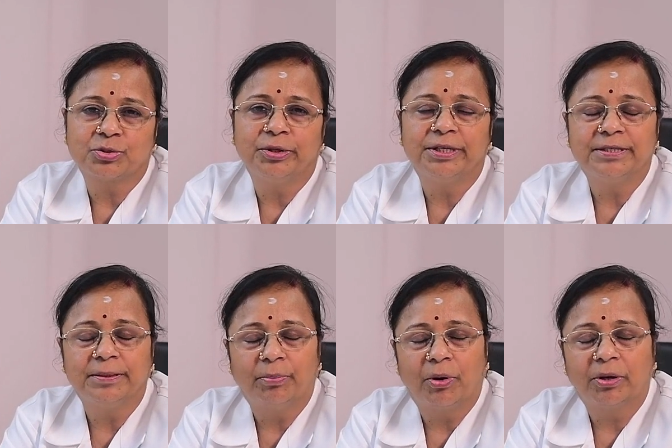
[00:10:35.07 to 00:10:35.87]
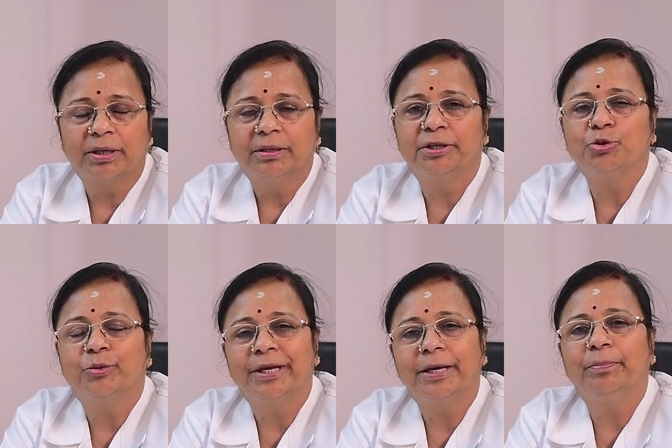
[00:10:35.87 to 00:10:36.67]
So it is important that
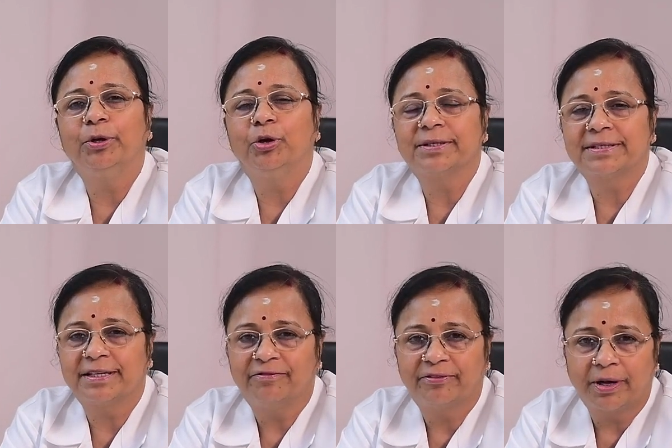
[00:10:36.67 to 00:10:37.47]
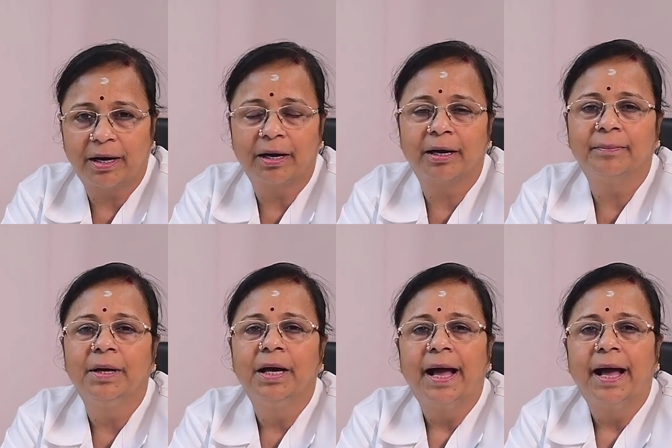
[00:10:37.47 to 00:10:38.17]
you keep yourself calm,